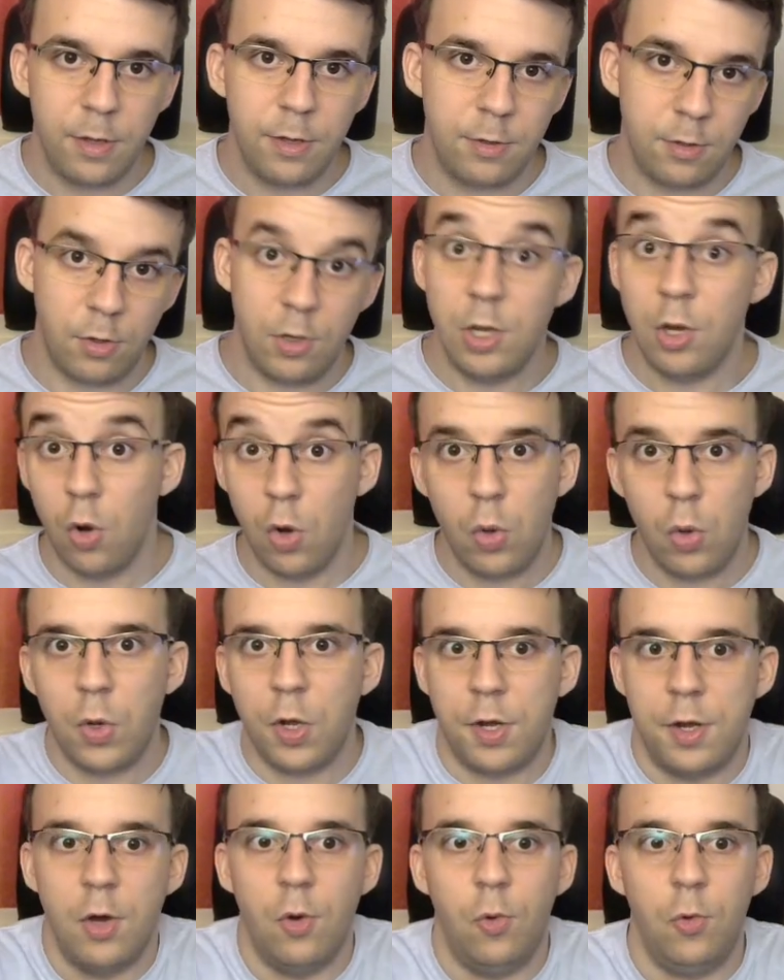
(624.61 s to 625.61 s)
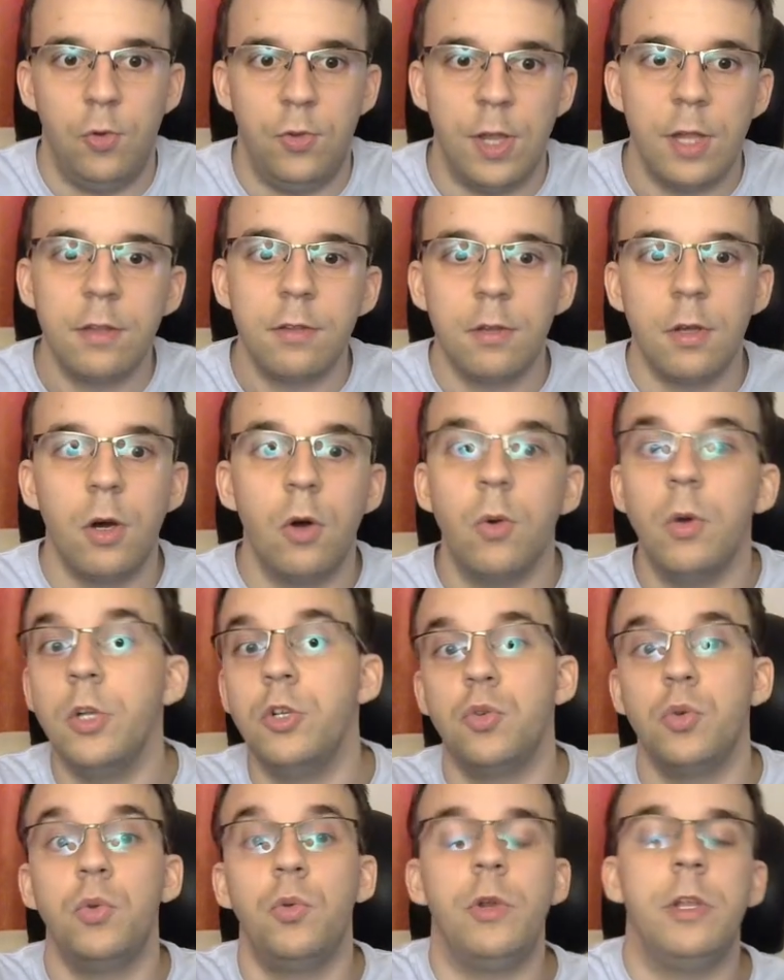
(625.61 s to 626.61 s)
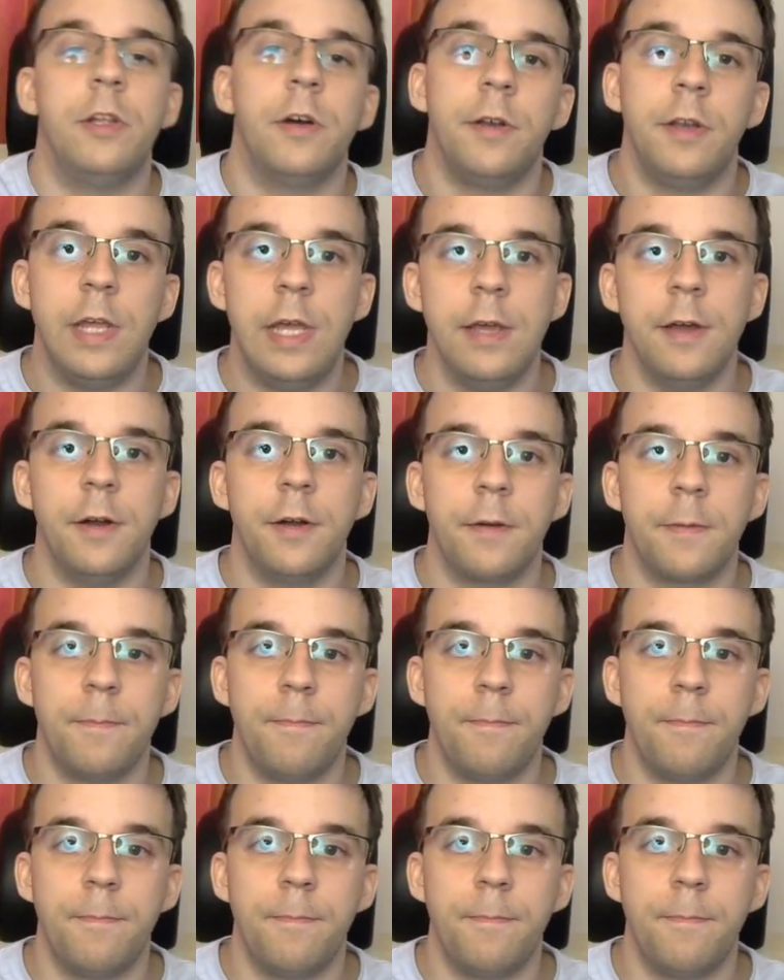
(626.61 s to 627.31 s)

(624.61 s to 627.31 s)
So it no longer knows that, oh, it should return here.